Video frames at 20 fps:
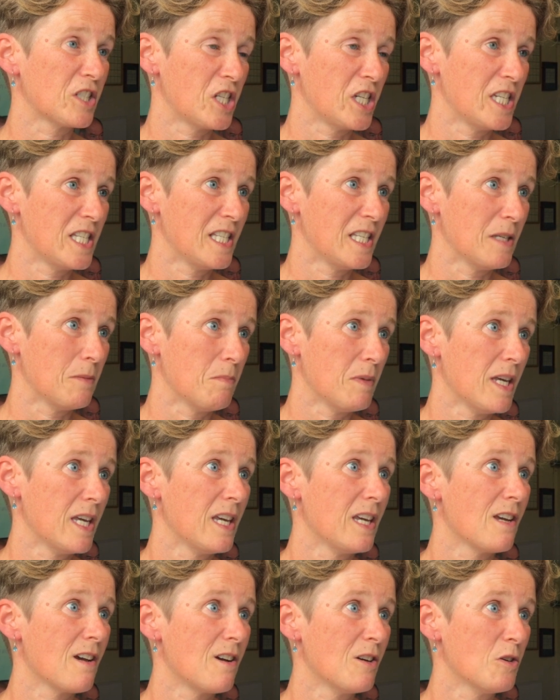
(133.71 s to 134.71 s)

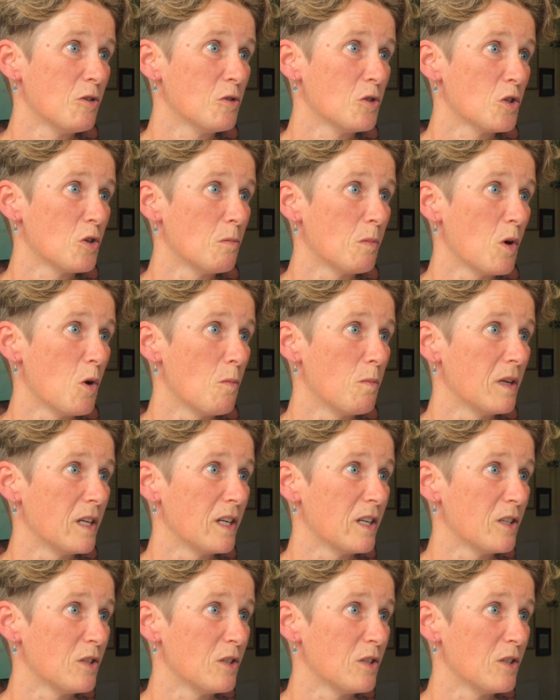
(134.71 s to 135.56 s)
gcp uncle tom cobley